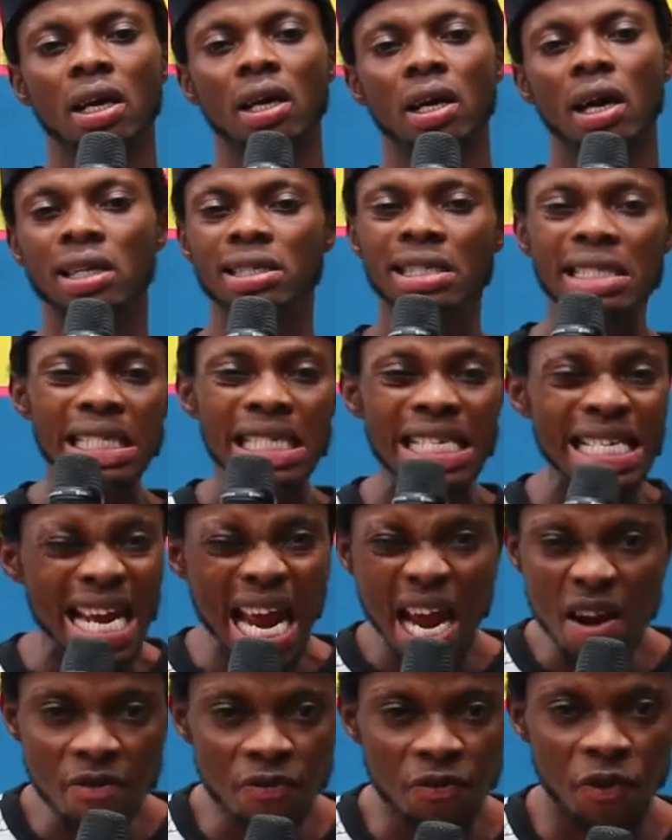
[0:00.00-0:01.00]
has
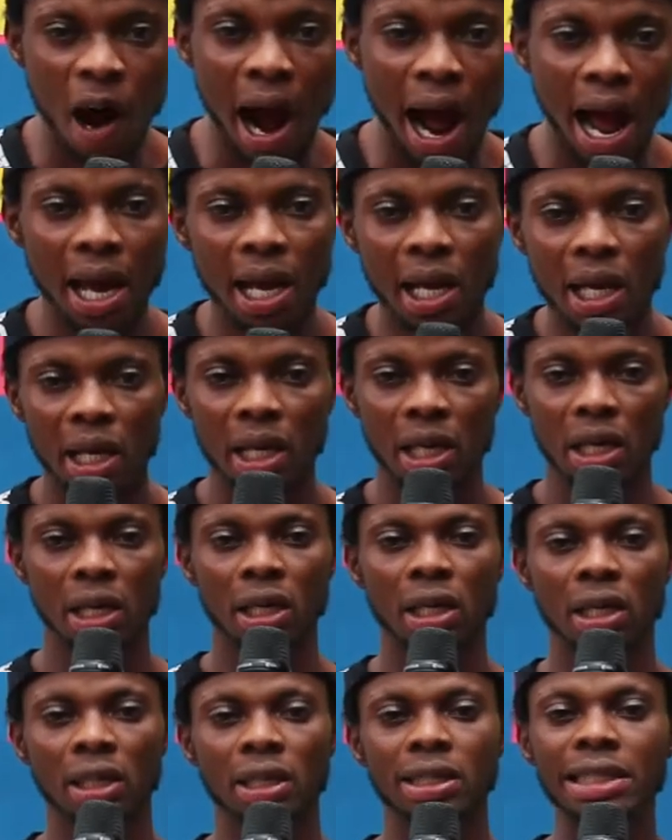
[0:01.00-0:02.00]
never
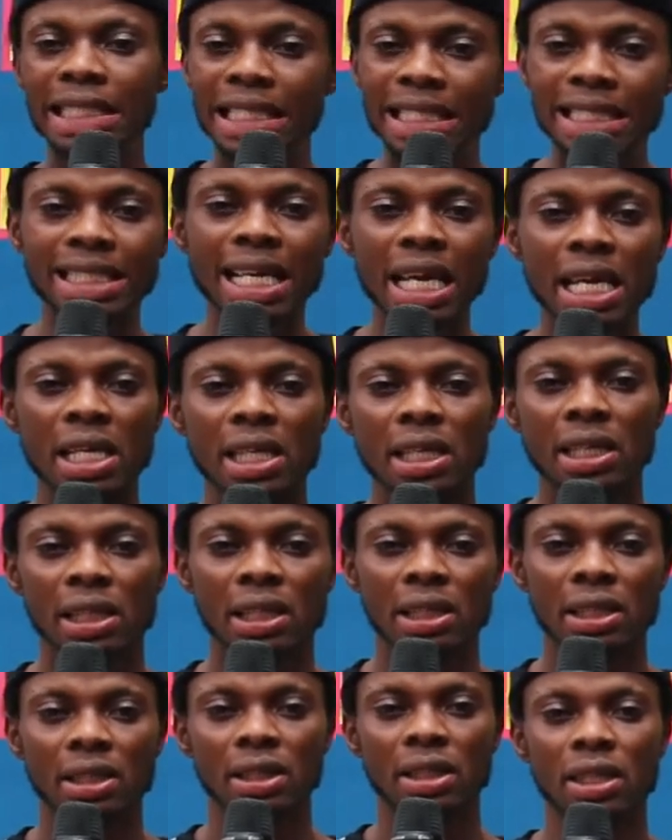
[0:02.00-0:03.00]
in a day
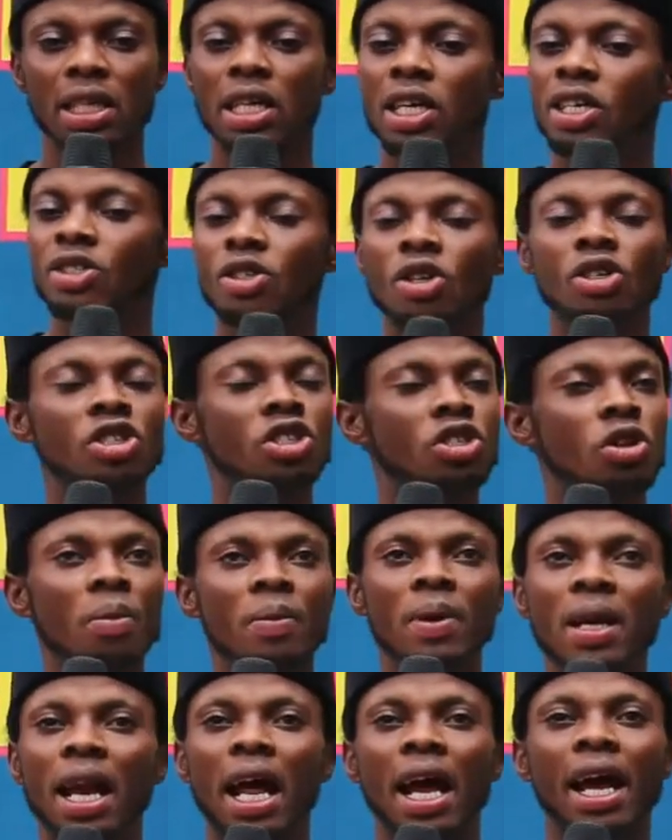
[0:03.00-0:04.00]
just show
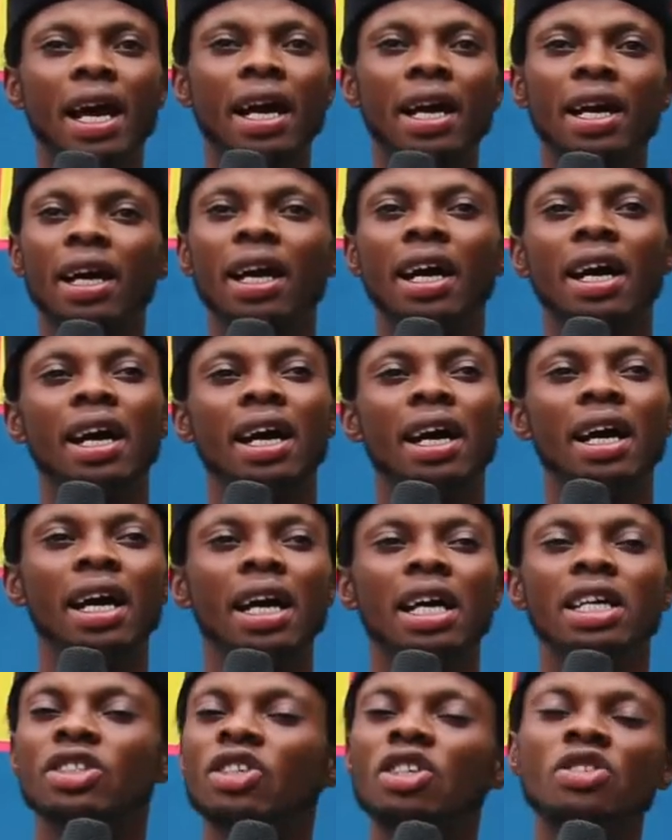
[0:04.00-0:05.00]
me like,
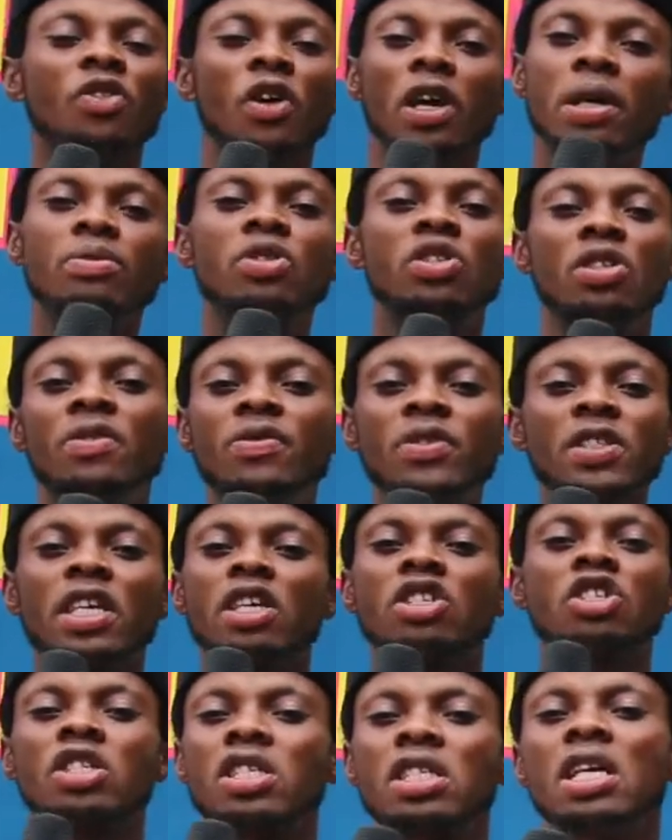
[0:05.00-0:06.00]
just for him to even
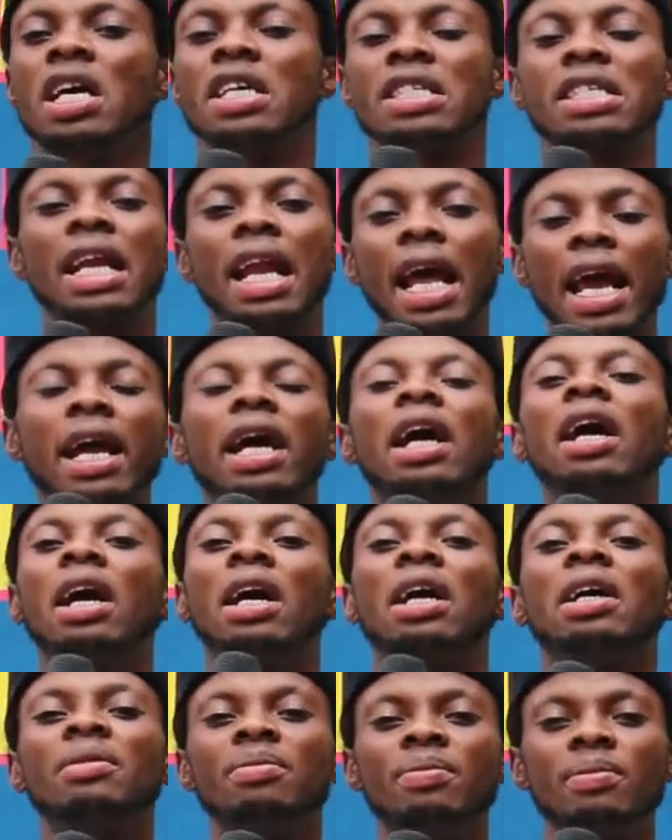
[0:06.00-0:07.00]
just say like,
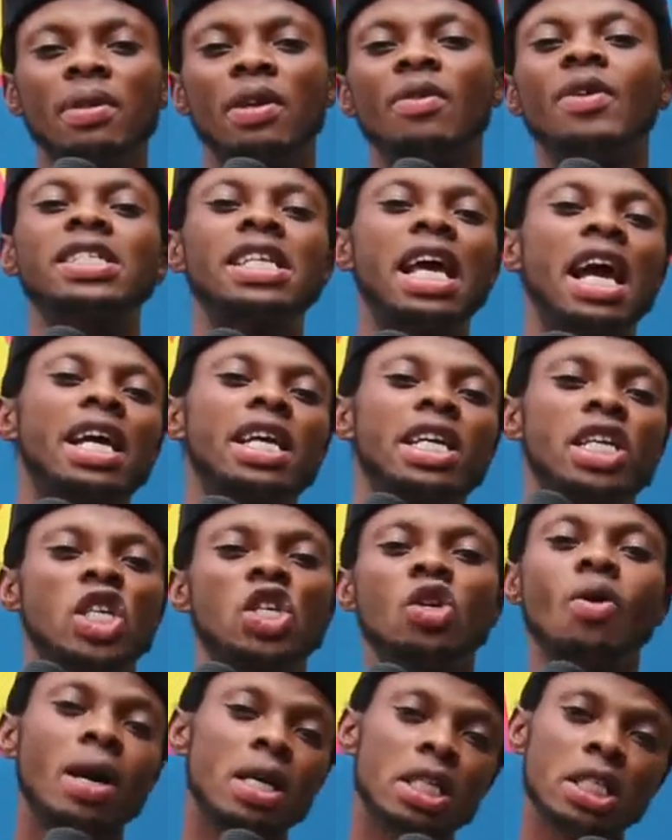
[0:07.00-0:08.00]
Razak,
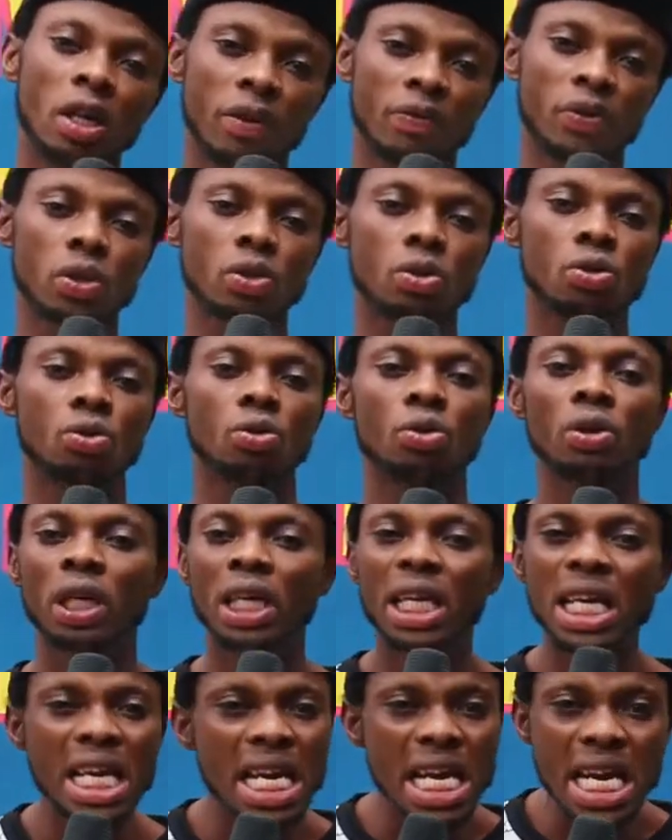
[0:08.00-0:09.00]
you know I love you too.
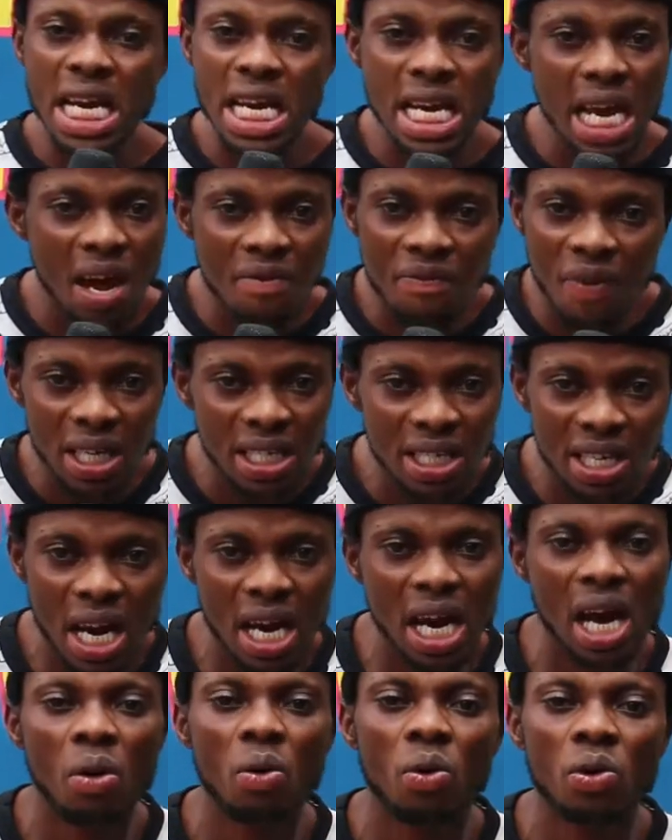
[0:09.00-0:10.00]
He never
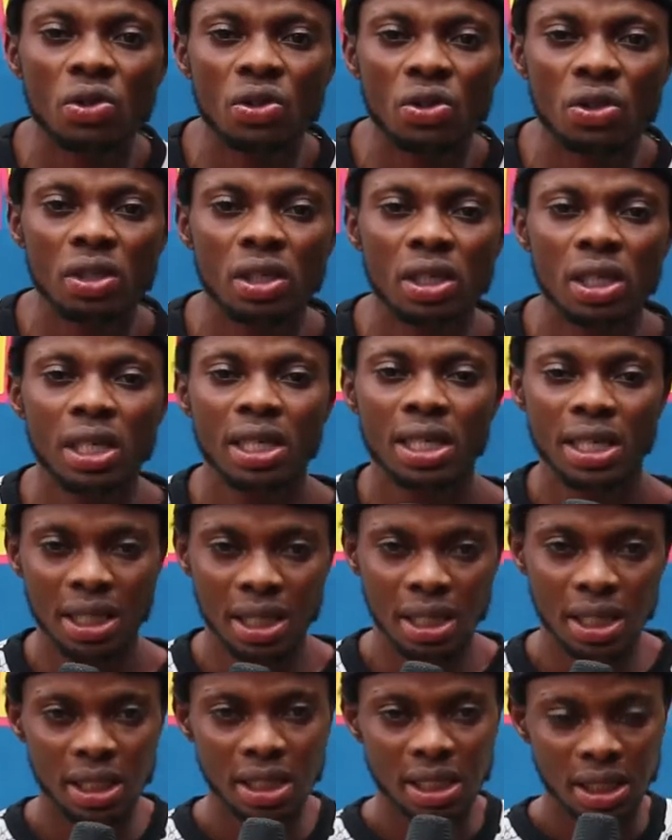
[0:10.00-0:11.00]
tried at once.
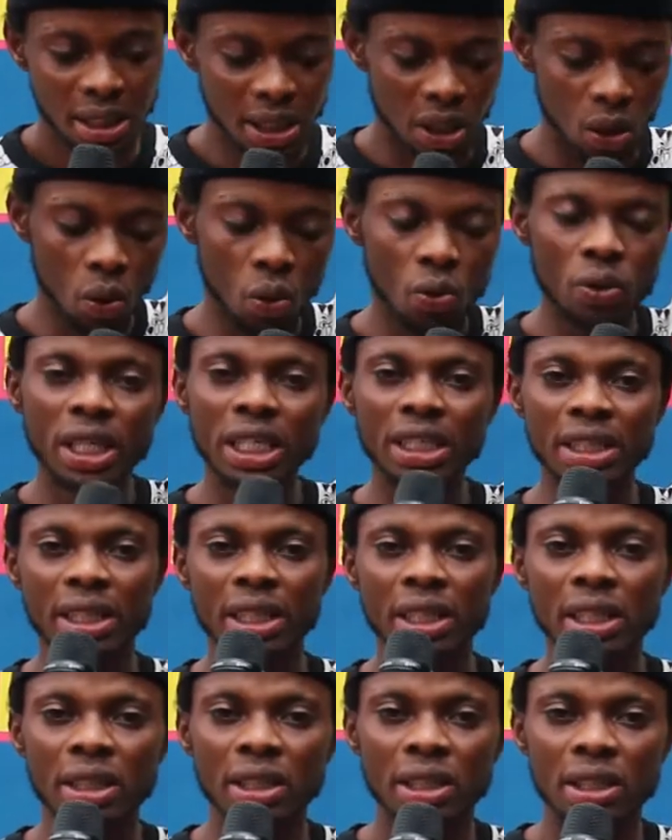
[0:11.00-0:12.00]
The only
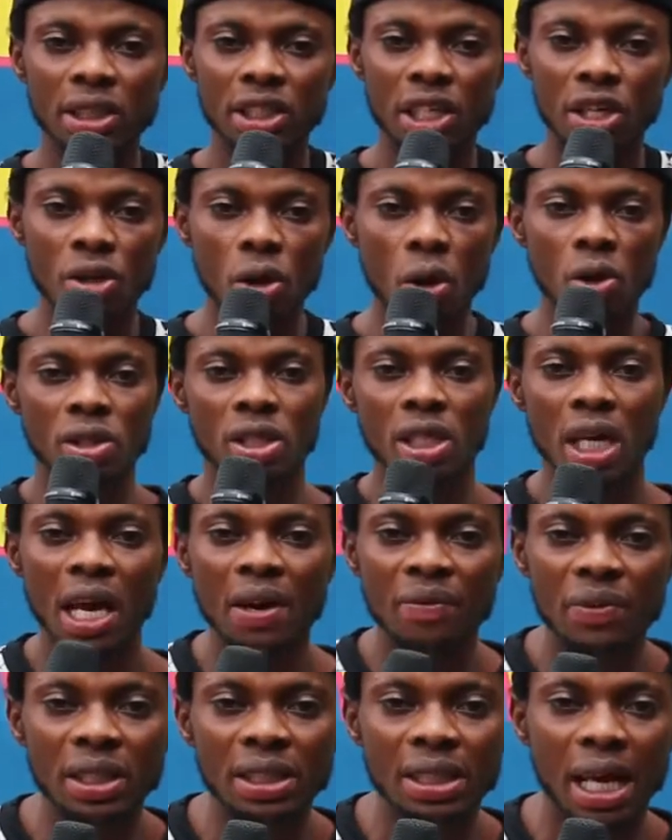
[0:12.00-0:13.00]
thing she does
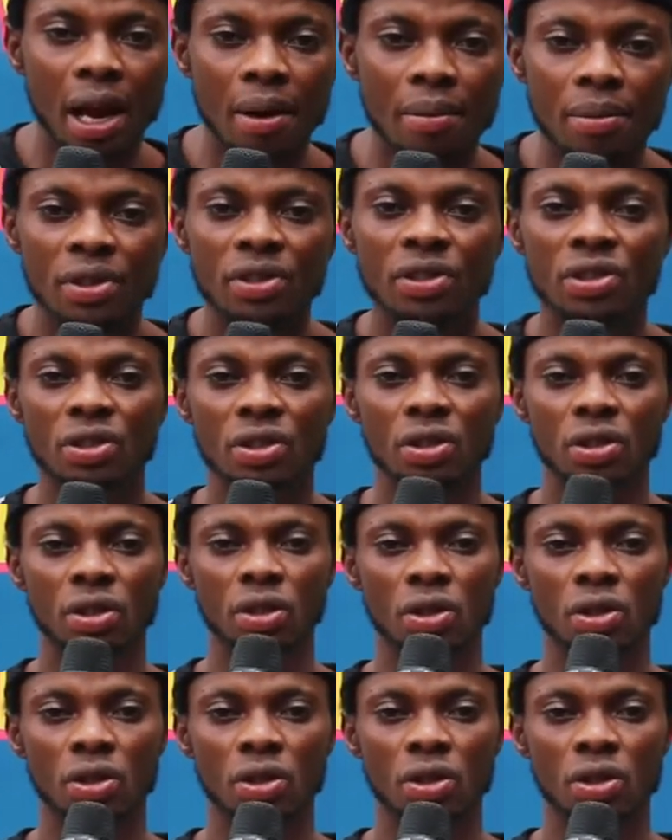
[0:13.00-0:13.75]
every time is